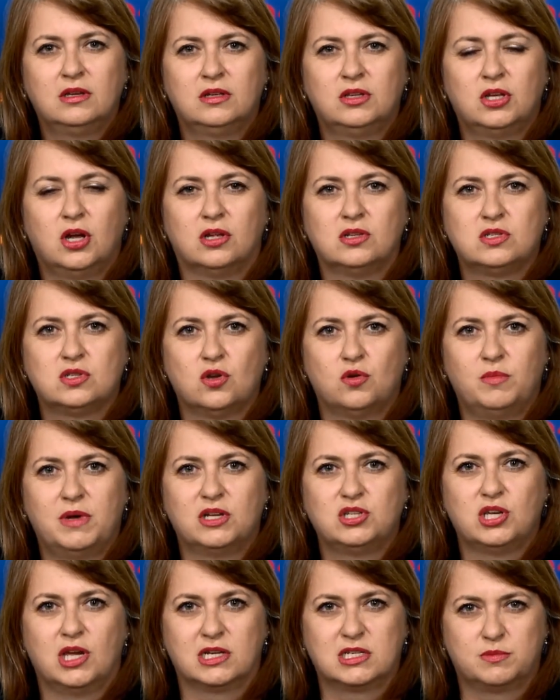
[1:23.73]
not so
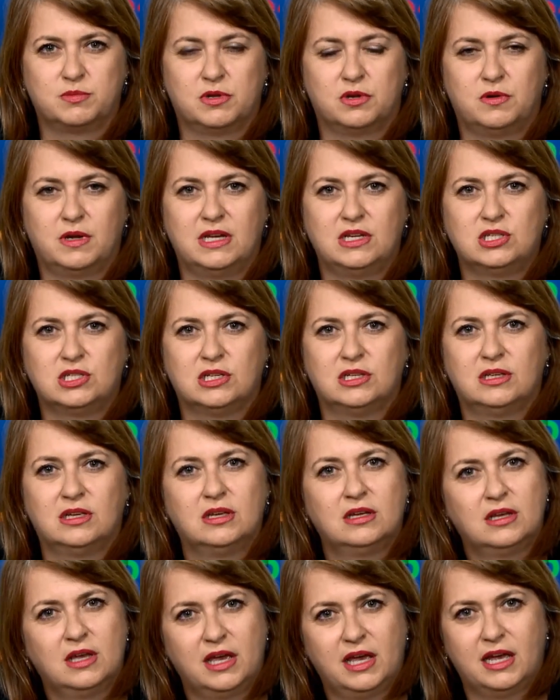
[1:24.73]
much exploration.
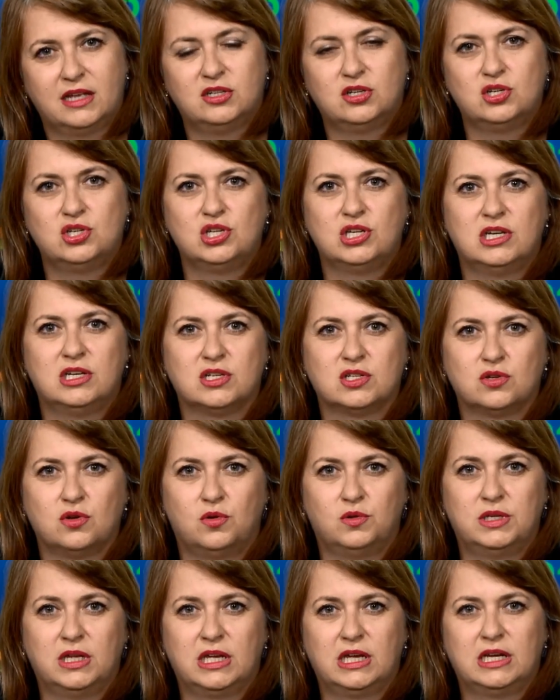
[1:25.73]
Energy is
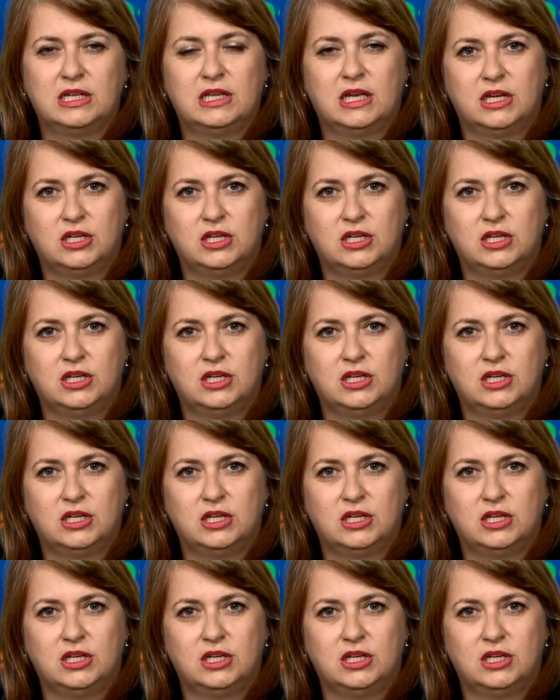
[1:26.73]
holding in.